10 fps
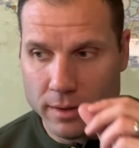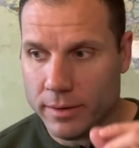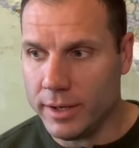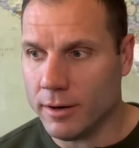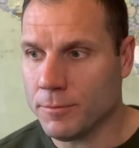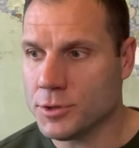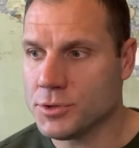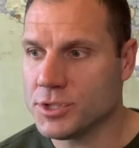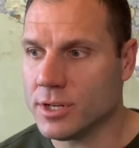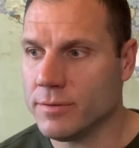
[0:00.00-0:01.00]
the Air Force
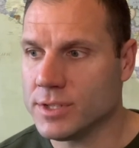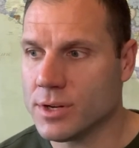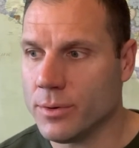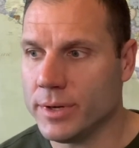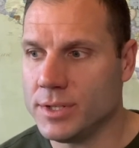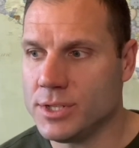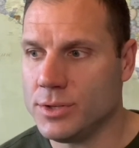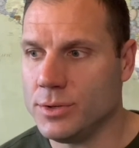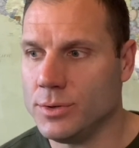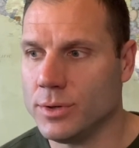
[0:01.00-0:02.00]
Reserve is going
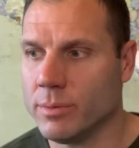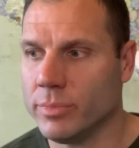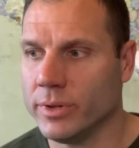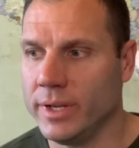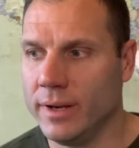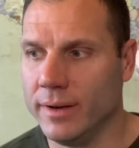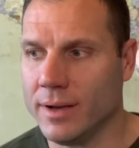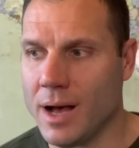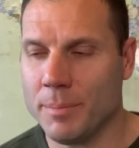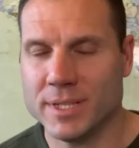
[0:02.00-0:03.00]
to complete a
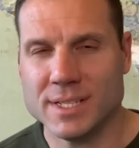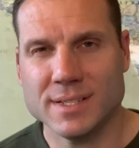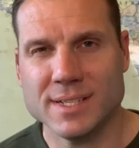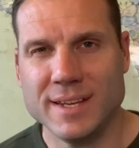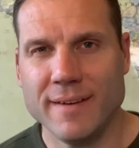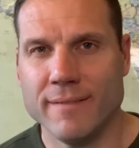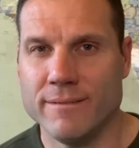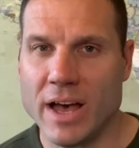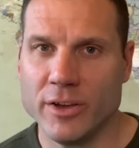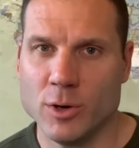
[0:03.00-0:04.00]
competency
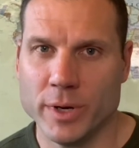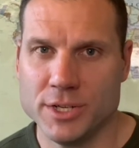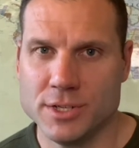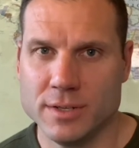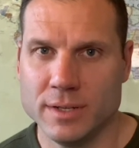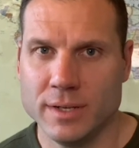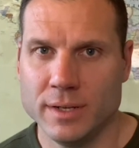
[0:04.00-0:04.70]
evaluation